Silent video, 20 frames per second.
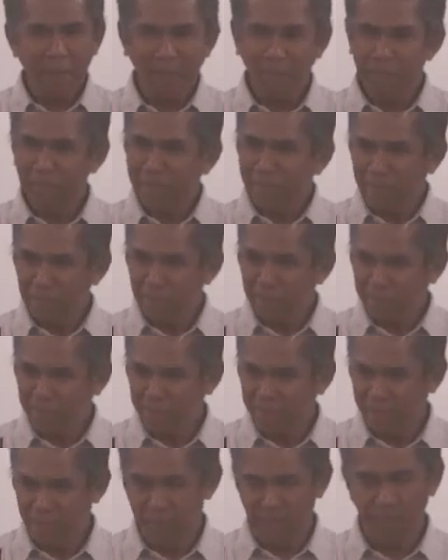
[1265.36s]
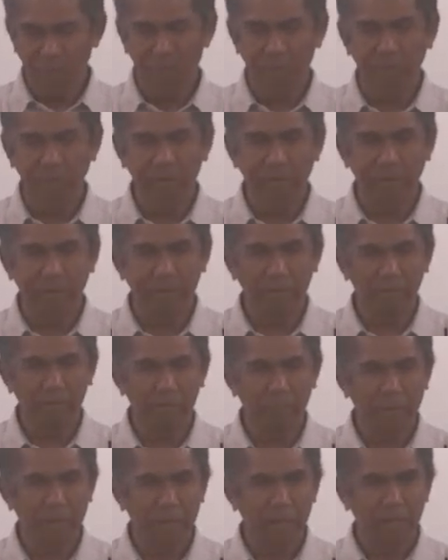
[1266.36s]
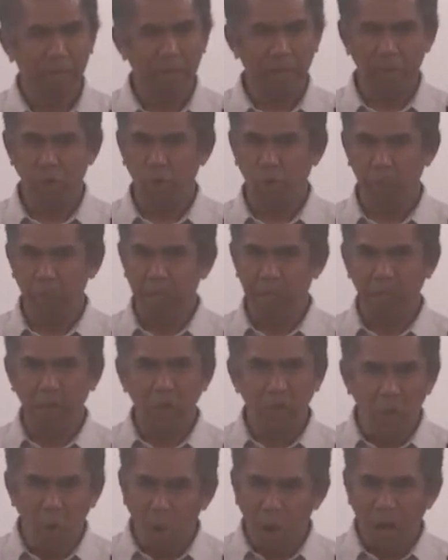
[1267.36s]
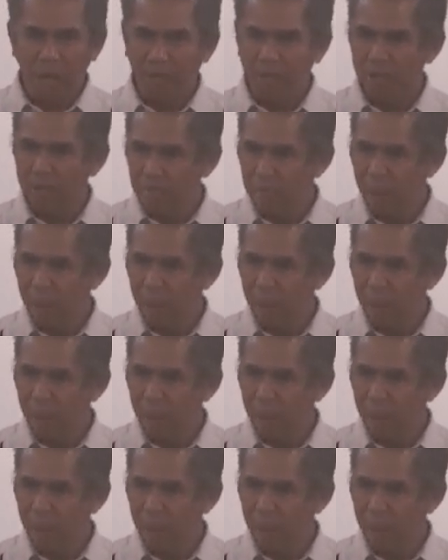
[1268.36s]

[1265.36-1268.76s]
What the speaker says: what, that makes it simple, you know. There should be no other